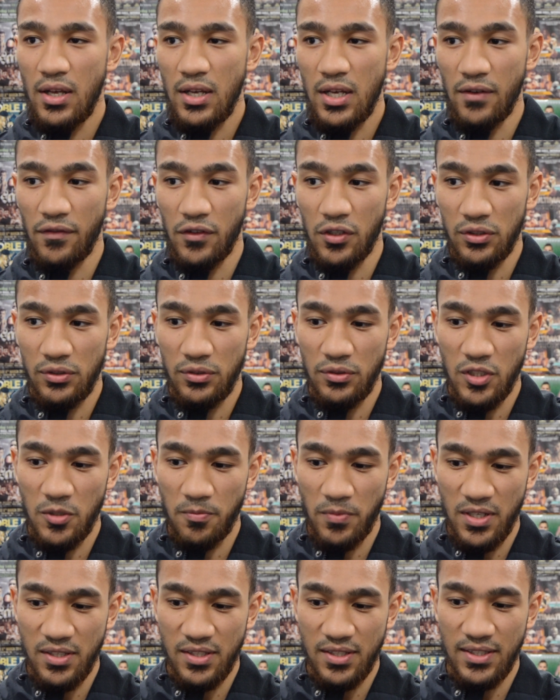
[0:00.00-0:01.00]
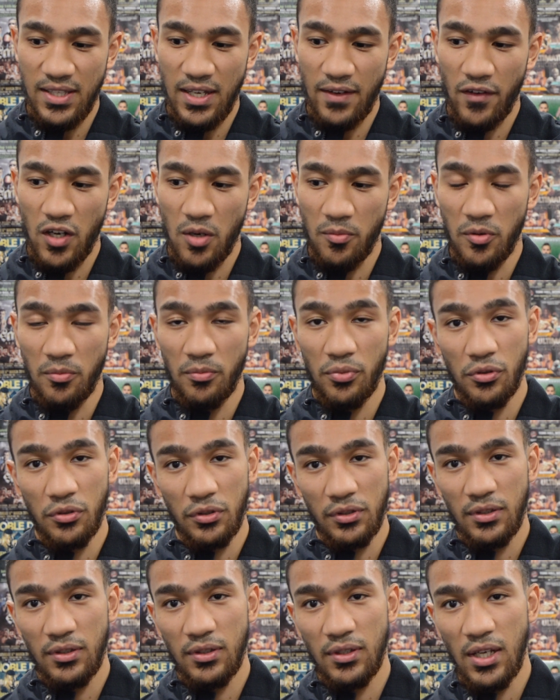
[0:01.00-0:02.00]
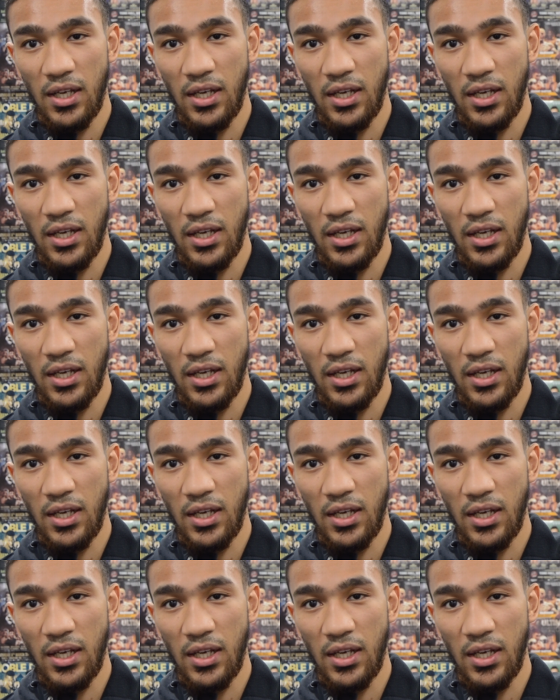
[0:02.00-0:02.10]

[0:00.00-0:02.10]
I've got two sponsors that have come on board,